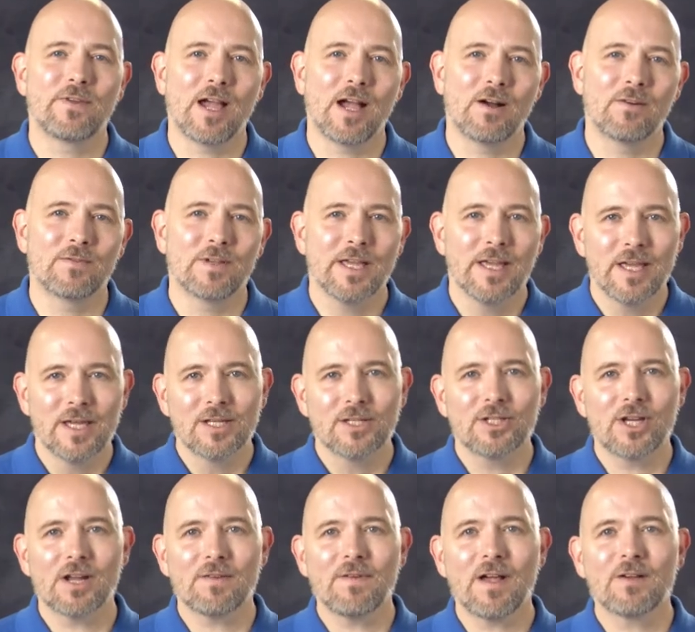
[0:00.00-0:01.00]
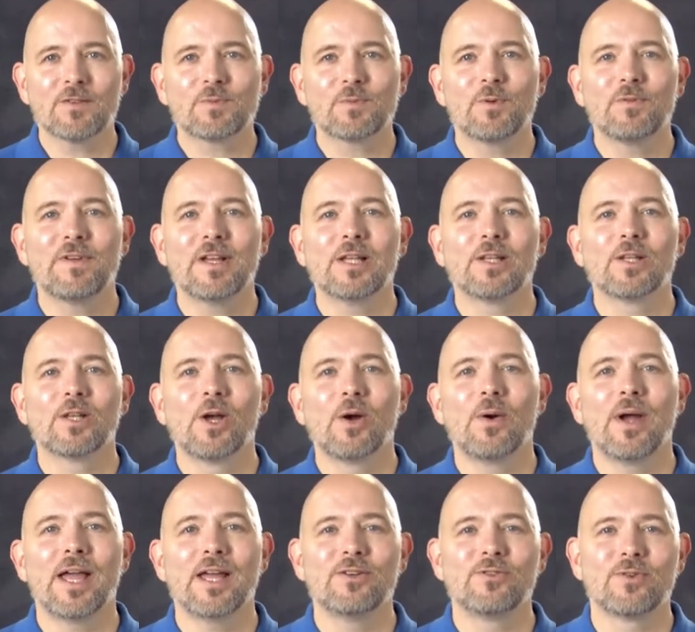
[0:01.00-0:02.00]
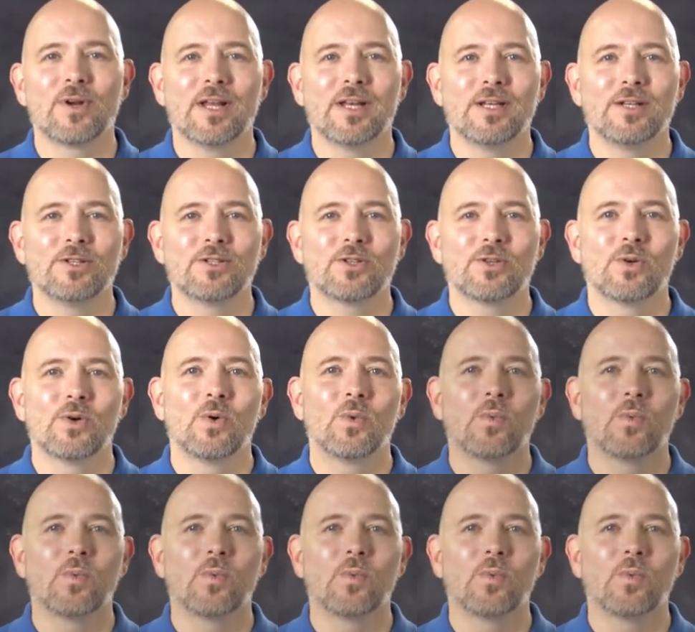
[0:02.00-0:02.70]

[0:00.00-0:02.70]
valve. Check valves prevent low head drainage.